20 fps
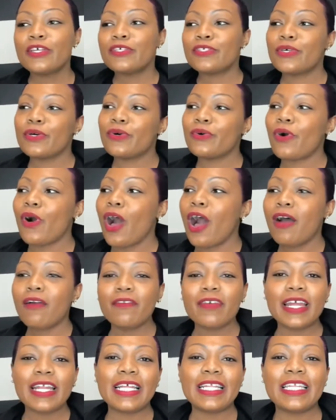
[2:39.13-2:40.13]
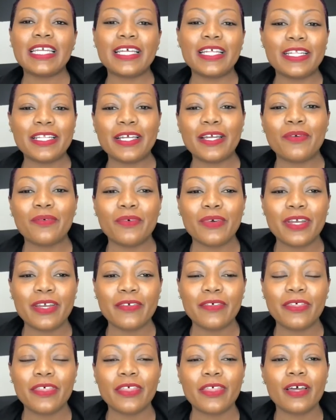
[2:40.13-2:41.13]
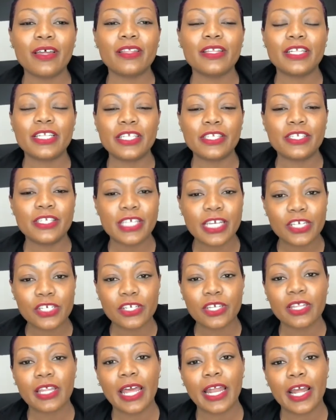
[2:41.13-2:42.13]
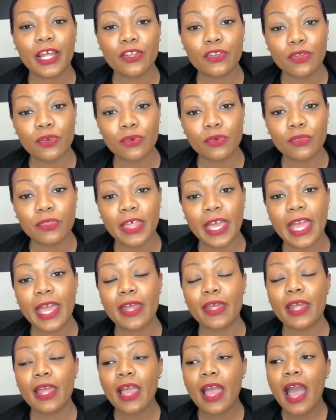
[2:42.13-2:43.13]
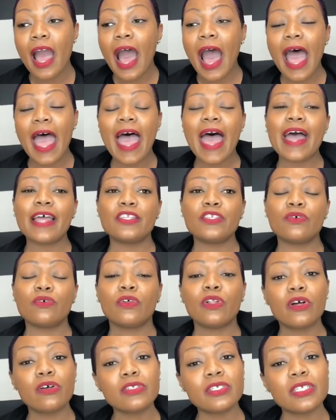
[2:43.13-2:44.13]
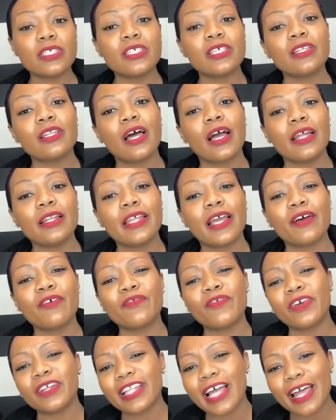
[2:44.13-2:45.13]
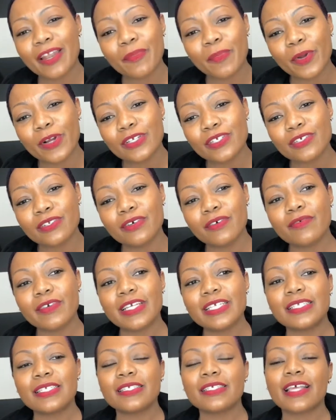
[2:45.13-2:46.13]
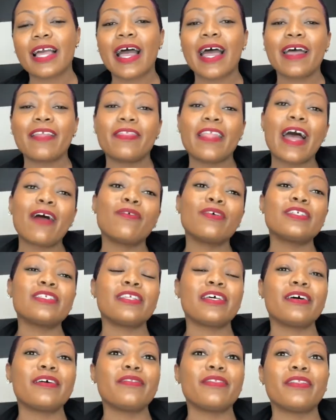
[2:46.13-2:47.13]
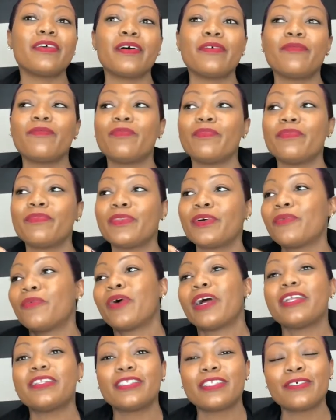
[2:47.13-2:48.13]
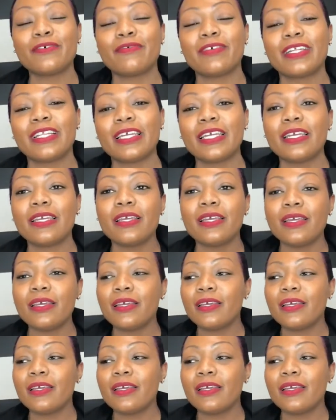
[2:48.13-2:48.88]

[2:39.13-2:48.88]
So already dealing with the decision that I knew that I had to close the salon down for a lot of personal reasons, God. That was the one to really